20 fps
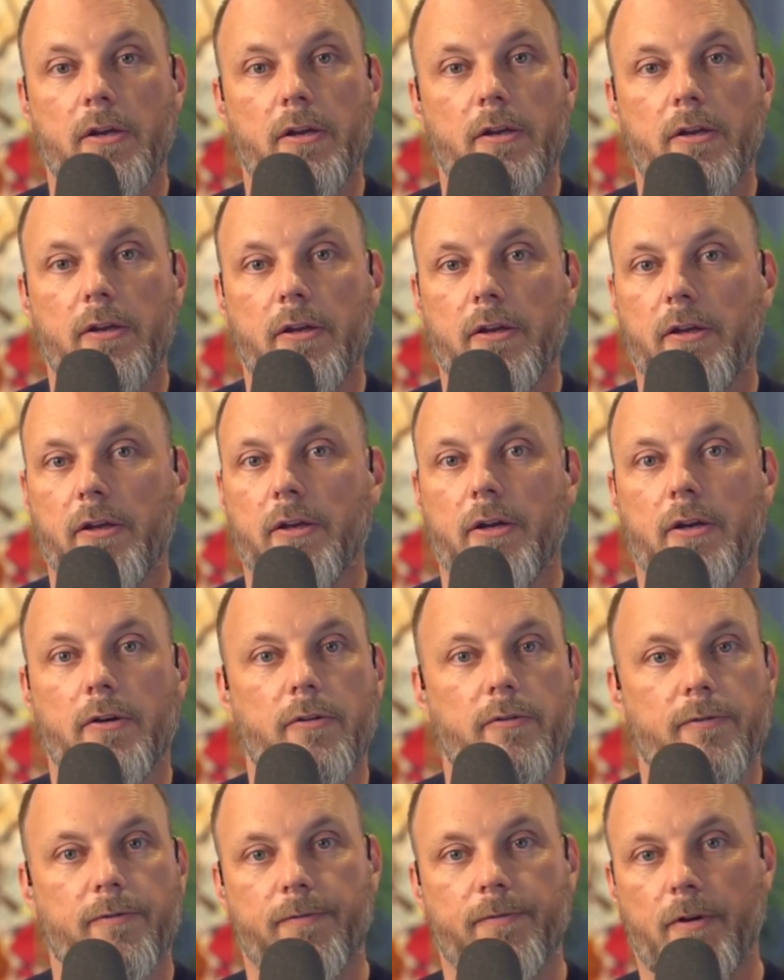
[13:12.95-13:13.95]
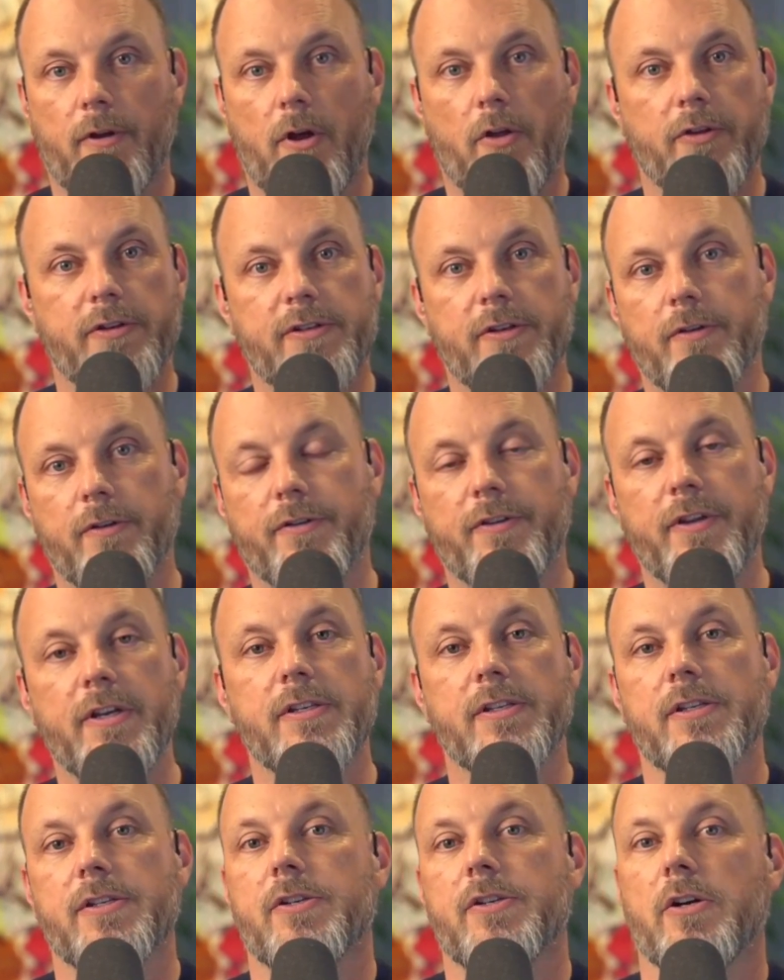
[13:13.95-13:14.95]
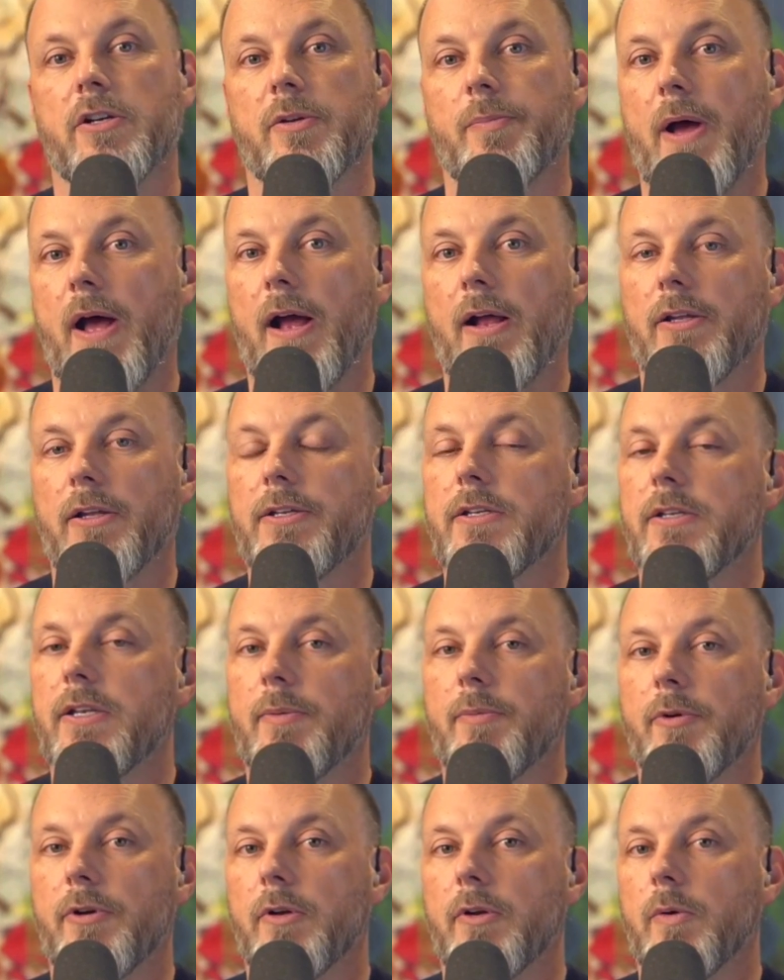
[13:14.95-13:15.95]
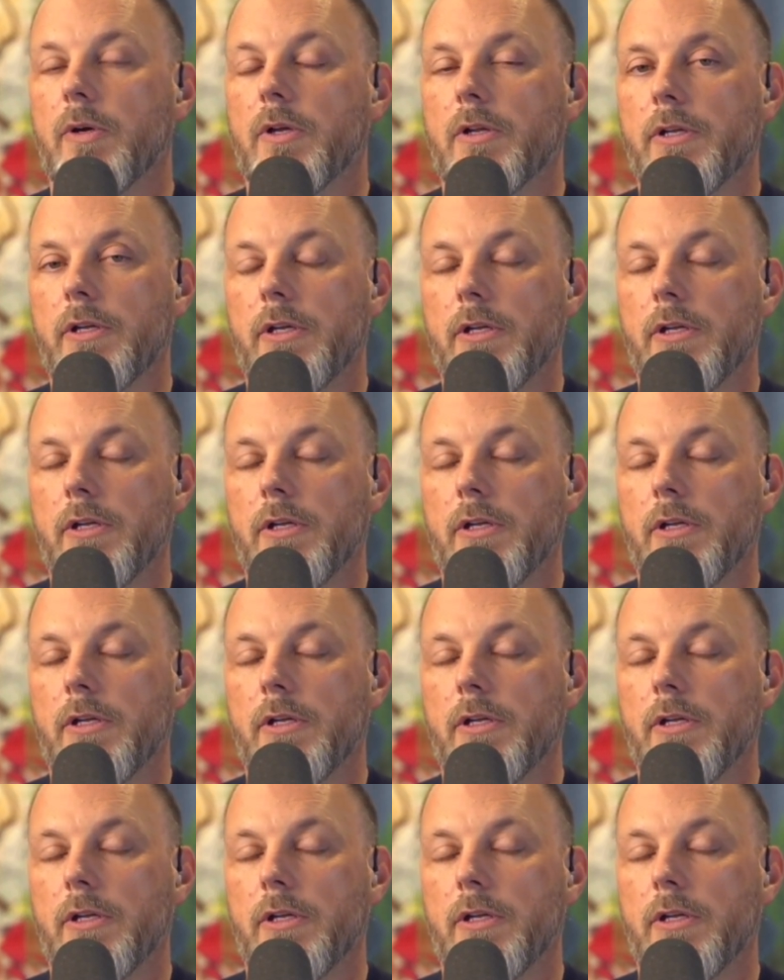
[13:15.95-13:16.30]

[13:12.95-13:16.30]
You've all these other things that start to pile into that pretty quickly.